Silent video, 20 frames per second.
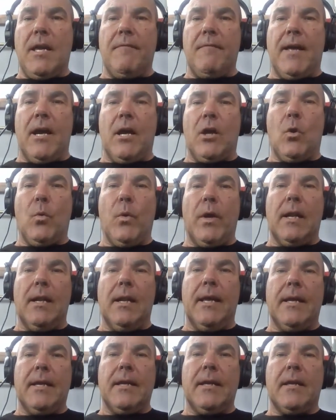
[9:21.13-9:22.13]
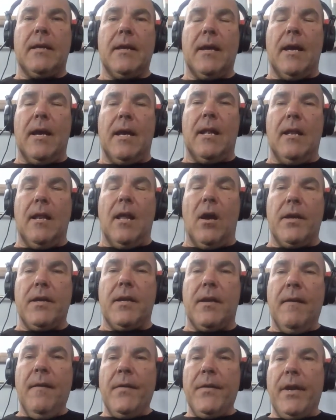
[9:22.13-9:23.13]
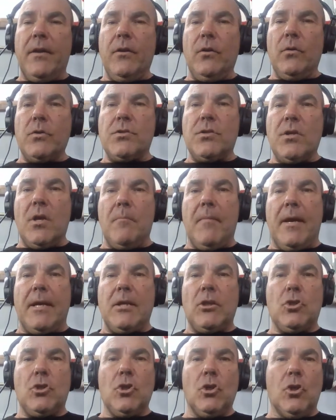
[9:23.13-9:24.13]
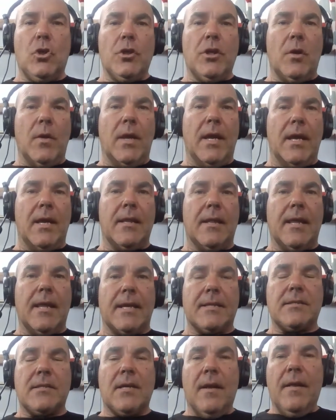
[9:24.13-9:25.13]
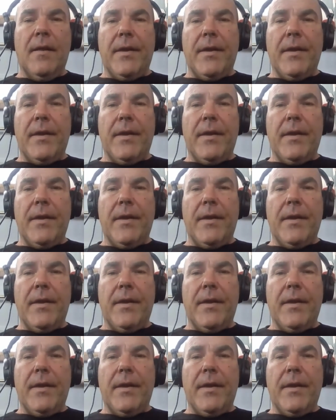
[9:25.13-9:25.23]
Give that a quick like, and also make sure you hit that